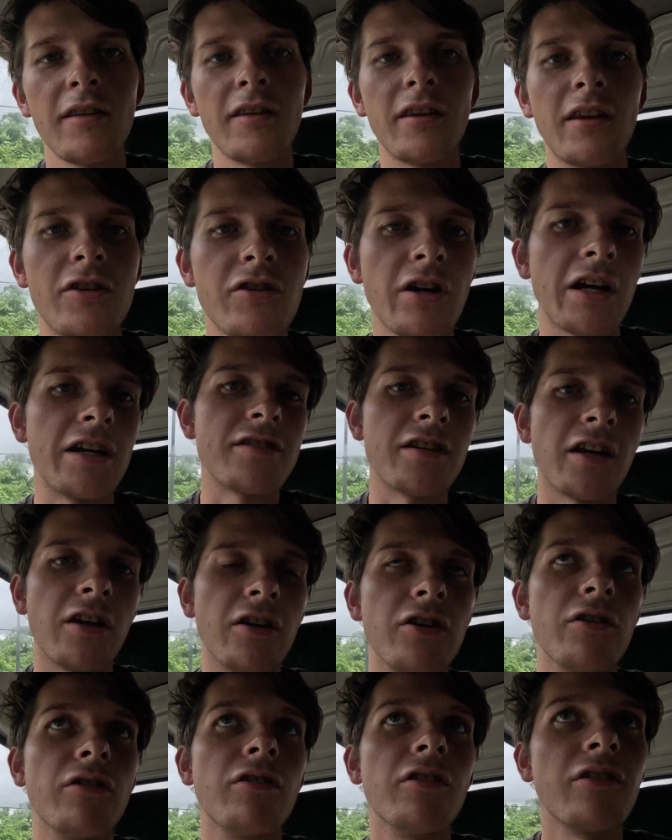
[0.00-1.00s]
they try to sell
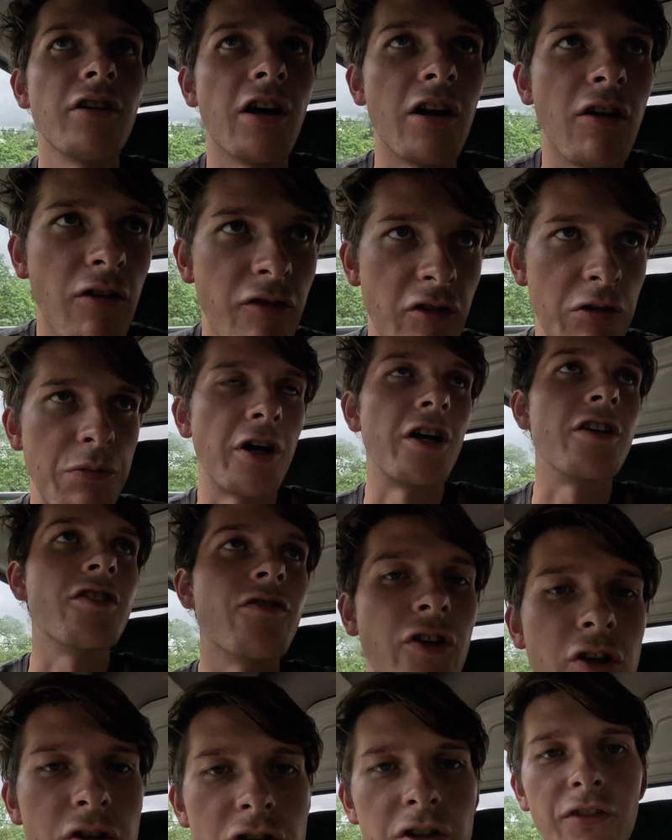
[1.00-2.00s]
you an overpriced
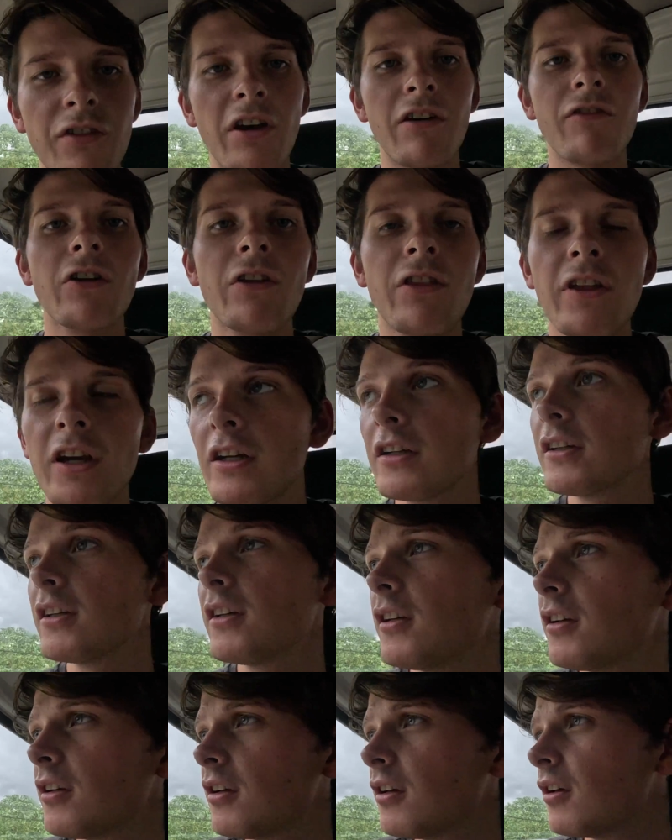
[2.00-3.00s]
version of everything,
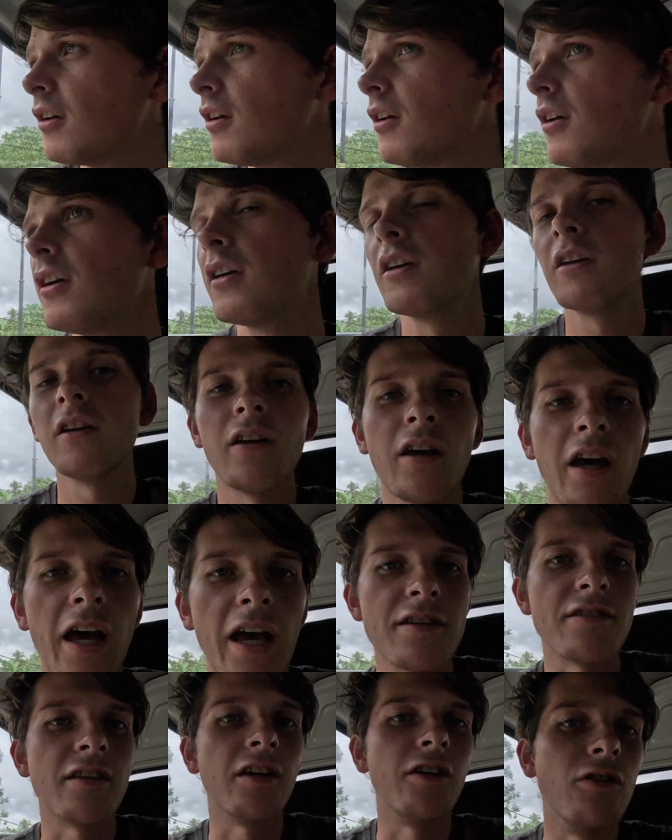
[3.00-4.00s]

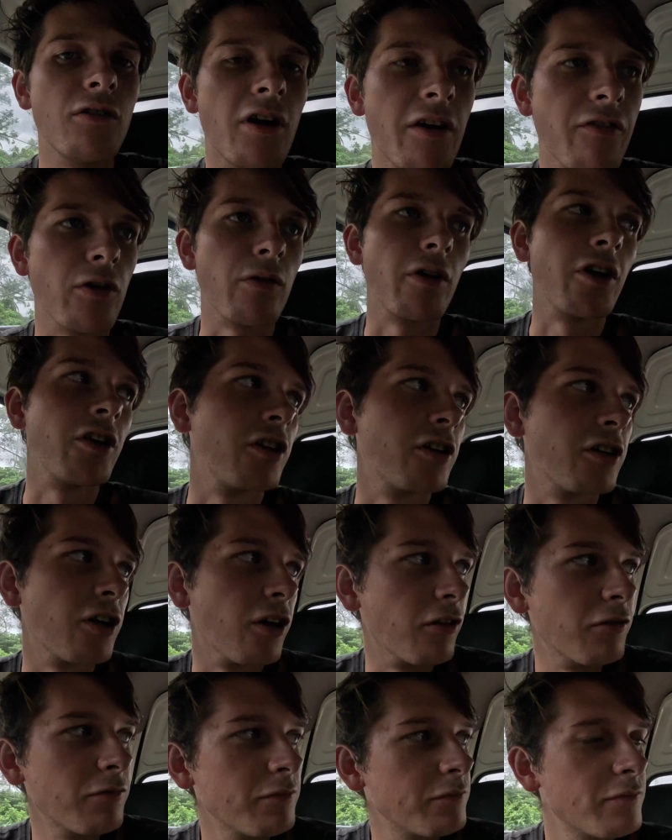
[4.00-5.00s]
as they do everywhere you
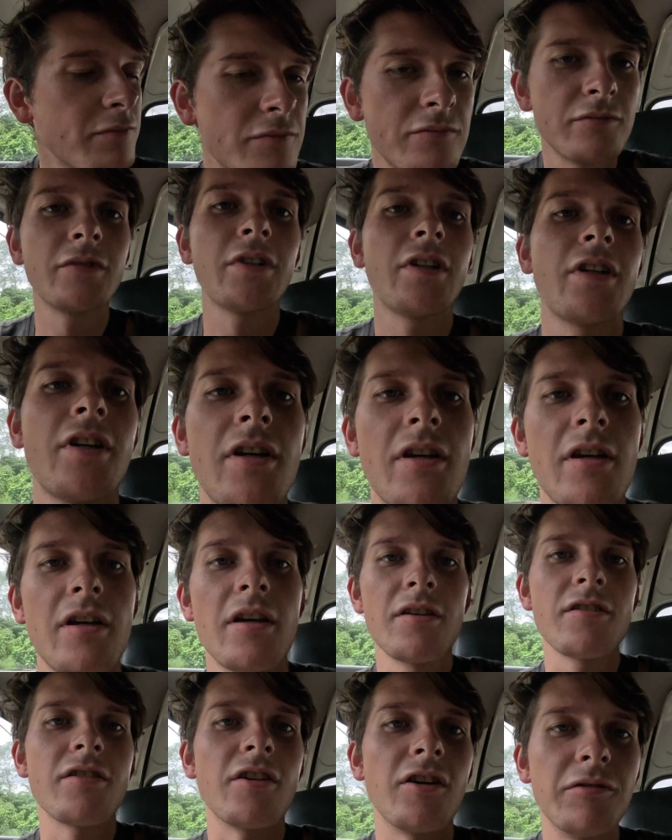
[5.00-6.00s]
go.
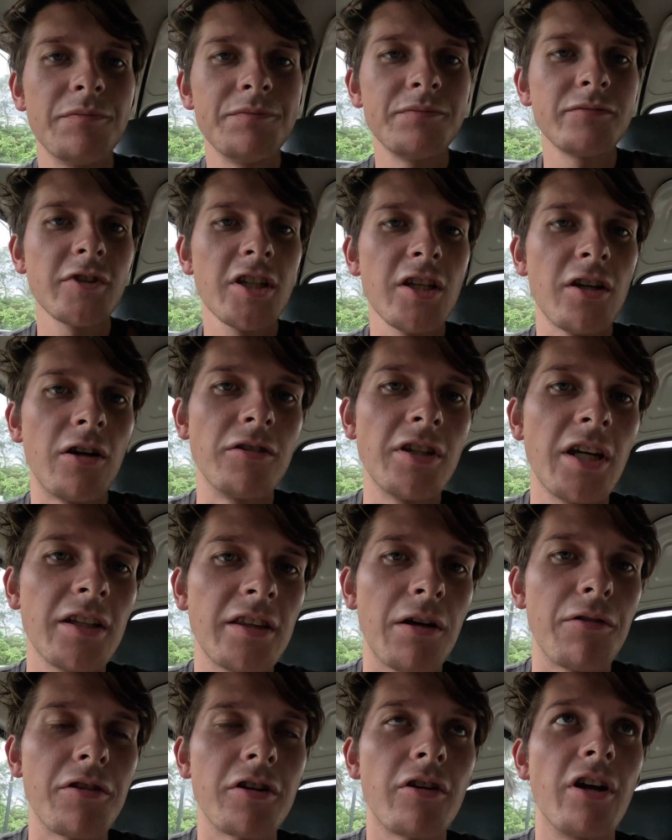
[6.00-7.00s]
So, you know, take
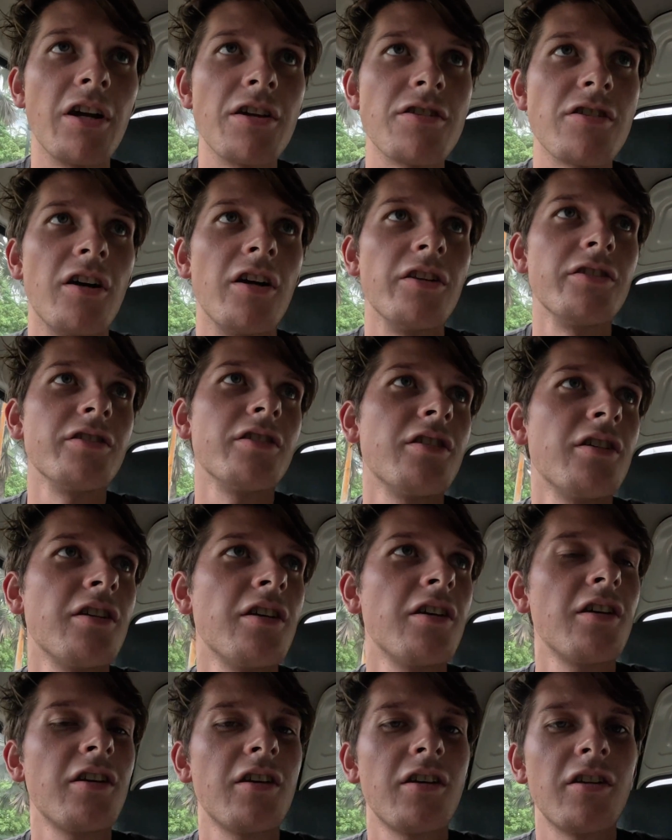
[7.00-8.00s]
that with a grain of salt.
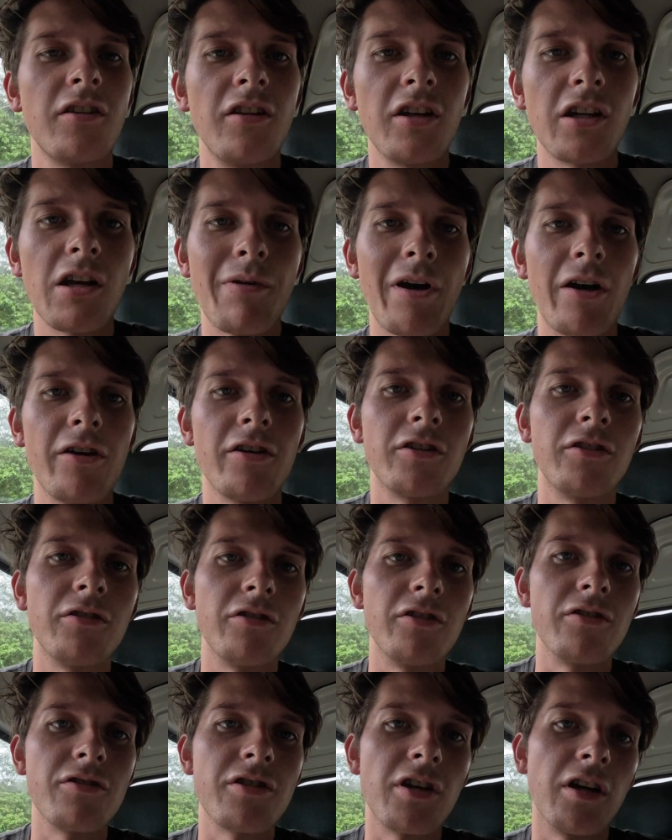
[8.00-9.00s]
Look up how you can do it
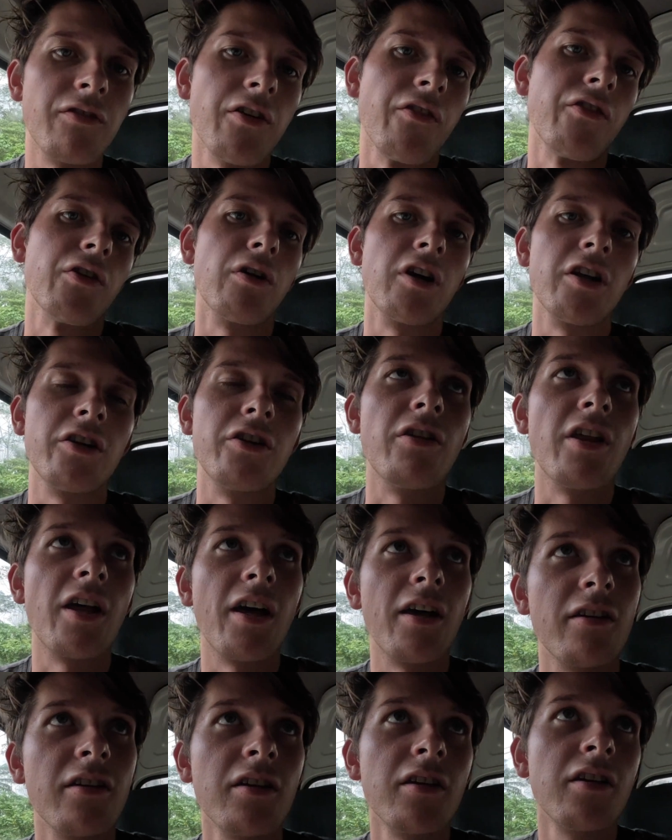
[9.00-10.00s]
yourself if you want to do that.